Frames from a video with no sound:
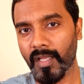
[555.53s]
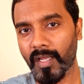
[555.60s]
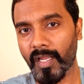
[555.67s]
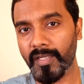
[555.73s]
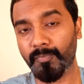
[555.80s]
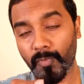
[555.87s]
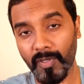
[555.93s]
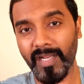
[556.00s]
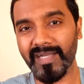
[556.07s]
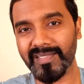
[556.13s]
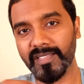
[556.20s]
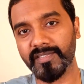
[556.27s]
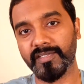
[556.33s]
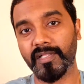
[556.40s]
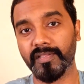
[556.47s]
and
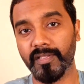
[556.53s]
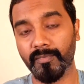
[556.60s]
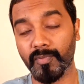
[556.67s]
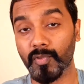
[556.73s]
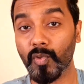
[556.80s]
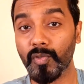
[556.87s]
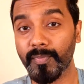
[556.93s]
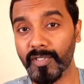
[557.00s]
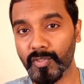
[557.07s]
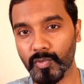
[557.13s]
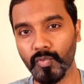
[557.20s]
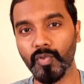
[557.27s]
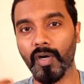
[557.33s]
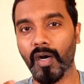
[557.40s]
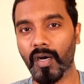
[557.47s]
politely tell them, don't be
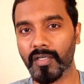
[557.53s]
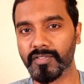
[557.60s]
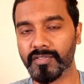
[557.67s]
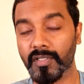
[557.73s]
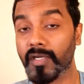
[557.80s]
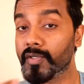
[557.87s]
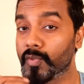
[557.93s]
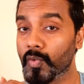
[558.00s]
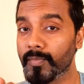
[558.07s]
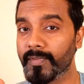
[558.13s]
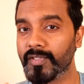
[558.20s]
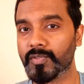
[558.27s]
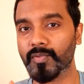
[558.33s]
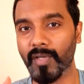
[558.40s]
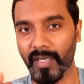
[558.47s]
too harsh and don't
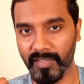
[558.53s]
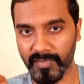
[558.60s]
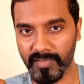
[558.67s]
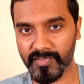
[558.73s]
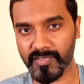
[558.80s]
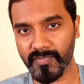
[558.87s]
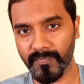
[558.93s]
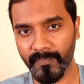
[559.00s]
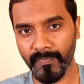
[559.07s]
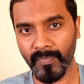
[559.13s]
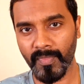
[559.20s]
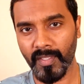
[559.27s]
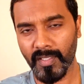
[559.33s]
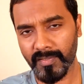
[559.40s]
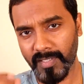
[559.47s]
be too aggressive.
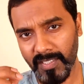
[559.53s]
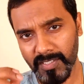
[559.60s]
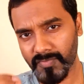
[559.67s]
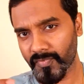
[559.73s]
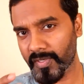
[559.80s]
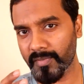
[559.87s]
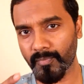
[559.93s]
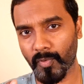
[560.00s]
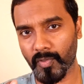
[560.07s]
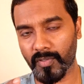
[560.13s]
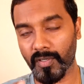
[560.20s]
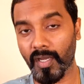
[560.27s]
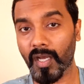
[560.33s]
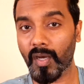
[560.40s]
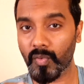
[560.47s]
That is very
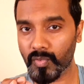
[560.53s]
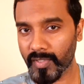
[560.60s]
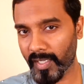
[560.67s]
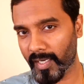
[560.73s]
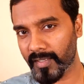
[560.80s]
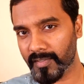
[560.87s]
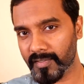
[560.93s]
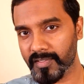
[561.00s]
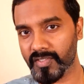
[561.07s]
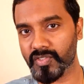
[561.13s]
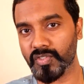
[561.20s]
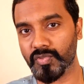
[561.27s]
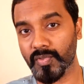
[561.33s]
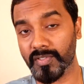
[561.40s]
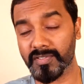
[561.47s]
important. How to handle the
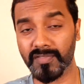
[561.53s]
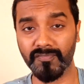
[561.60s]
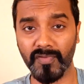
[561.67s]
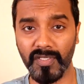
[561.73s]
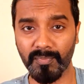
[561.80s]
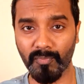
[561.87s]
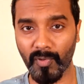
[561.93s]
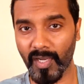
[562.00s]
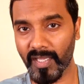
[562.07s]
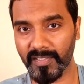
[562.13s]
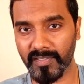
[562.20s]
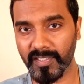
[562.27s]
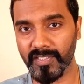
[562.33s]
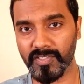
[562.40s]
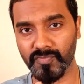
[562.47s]
situation very
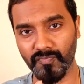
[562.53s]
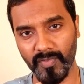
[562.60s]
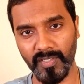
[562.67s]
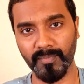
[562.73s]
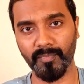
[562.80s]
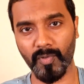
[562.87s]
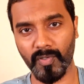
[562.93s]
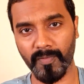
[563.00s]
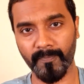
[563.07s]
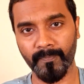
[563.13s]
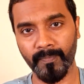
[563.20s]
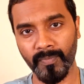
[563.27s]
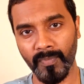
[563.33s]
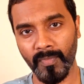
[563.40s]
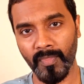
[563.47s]
politely, it's very important.
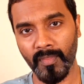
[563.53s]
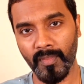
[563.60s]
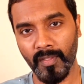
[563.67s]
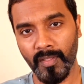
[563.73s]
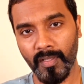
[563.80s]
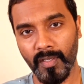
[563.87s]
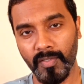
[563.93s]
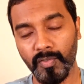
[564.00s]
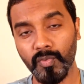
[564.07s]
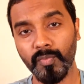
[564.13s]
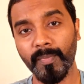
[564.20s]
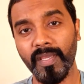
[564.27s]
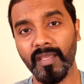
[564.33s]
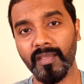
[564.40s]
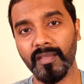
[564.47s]
You
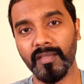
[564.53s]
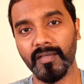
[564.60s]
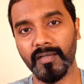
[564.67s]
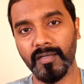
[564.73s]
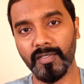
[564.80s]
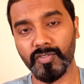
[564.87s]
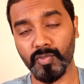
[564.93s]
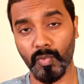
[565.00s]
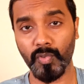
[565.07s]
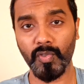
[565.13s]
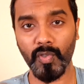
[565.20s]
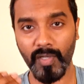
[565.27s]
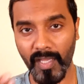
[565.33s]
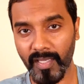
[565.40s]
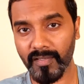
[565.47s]
may uh, show
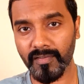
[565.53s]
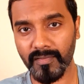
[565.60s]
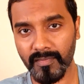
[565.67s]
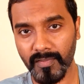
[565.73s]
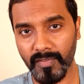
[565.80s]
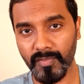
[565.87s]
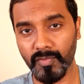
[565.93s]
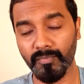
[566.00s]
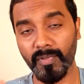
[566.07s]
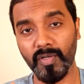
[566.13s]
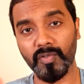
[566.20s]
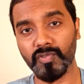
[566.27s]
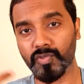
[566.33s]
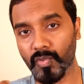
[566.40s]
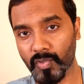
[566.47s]
your anger, you may
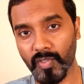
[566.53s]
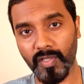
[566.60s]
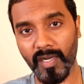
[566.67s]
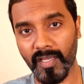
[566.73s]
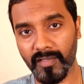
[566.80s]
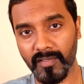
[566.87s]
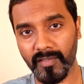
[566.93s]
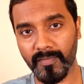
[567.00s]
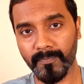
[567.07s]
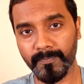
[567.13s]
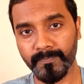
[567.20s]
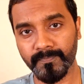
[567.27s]
not show your anger.